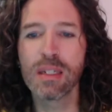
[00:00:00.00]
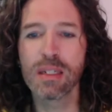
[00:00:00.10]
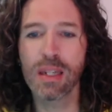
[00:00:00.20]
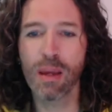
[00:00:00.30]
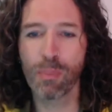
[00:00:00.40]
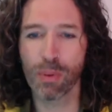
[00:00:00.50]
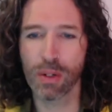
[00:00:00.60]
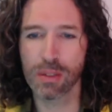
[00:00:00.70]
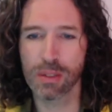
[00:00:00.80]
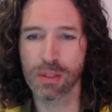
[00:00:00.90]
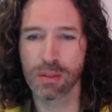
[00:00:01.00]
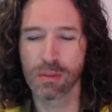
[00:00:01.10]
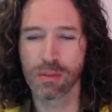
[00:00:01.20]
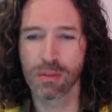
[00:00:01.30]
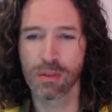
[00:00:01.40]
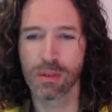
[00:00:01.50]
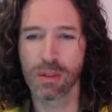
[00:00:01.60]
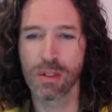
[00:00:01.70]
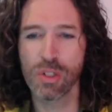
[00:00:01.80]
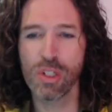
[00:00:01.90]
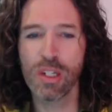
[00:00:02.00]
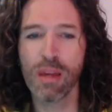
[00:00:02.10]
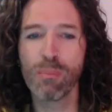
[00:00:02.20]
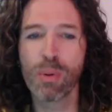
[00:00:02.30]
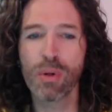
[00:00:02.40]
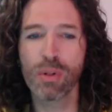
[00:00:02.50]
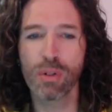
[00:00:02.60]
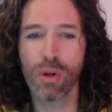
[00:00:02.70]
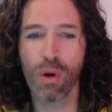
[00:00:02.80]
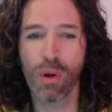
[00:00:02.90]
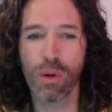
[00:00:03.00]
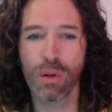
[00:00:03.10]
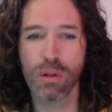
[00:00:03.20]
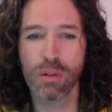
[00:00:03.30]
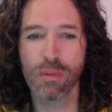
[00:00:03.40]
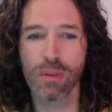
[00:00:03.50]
Cypris. She gave birth to all.